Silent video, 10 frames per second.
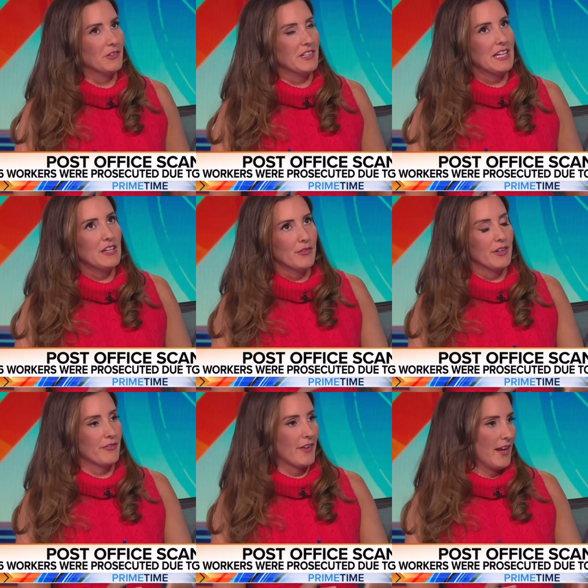guilty,
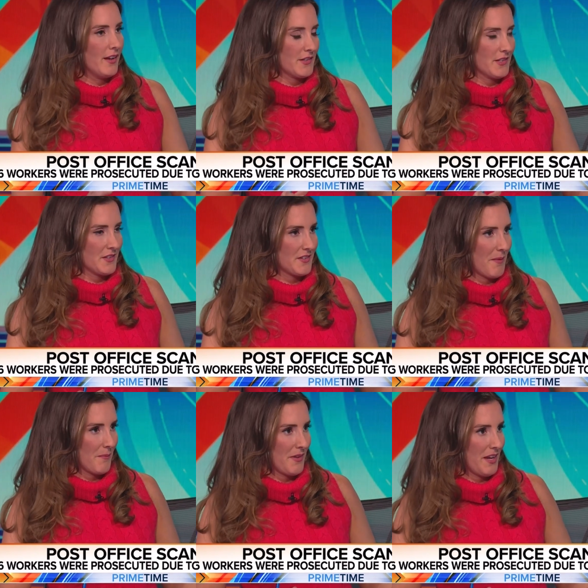even if they're innocent of
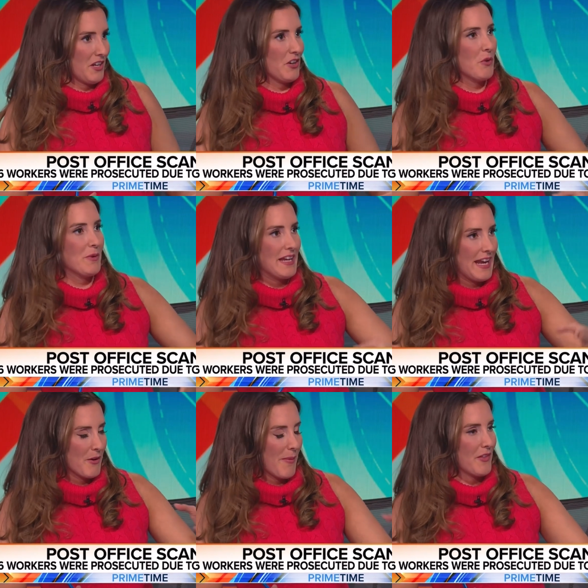something. You know,
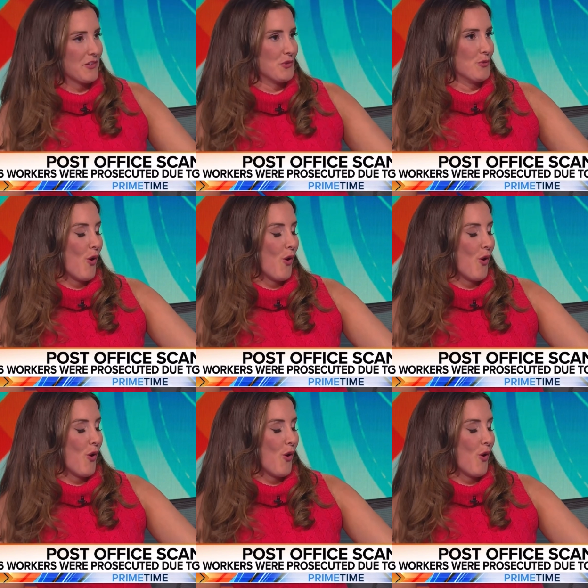we hear about this through